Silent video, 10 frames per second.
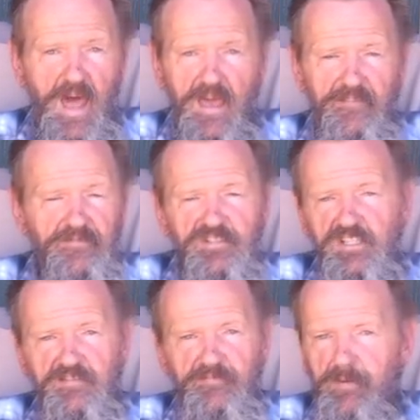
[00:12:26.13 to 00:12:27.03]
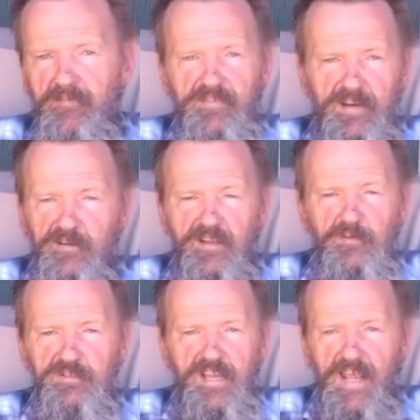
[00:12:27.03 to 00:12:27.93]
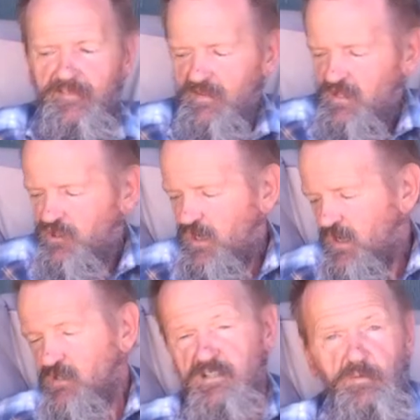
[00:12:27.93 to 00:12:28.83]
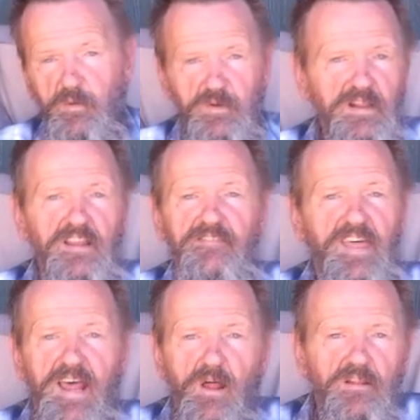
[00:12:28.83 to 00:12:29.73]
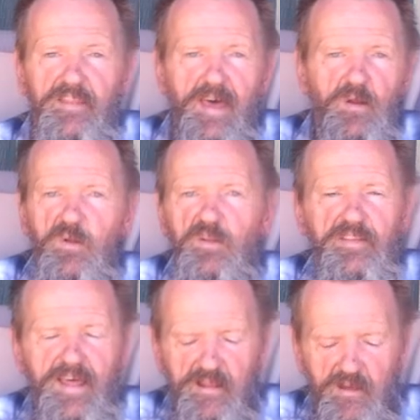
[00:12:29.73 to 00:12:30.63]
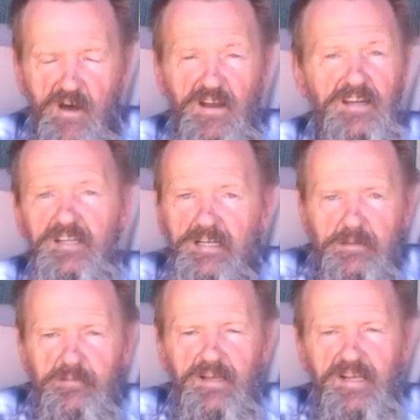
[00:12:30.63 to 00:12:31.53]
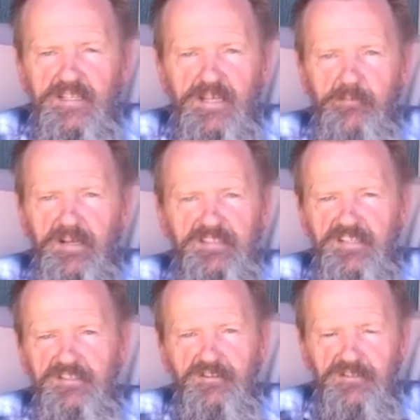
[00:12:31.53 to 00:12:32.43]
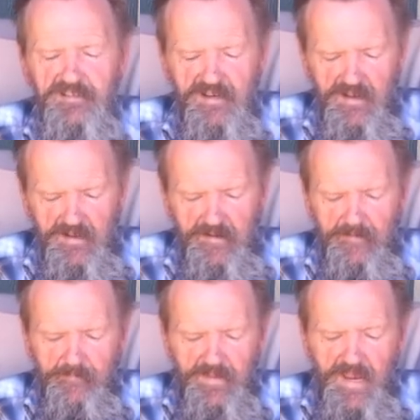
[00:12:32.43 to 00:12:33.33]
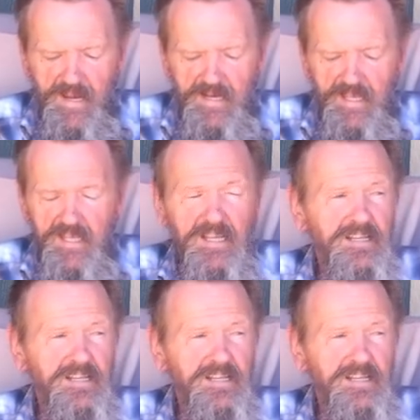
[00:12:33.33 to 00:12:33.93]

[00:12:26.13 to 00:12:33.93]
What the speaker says: I've just been figuring that it was kind of in the genes that we wouldn't live that long. Like I said, my sister's 80.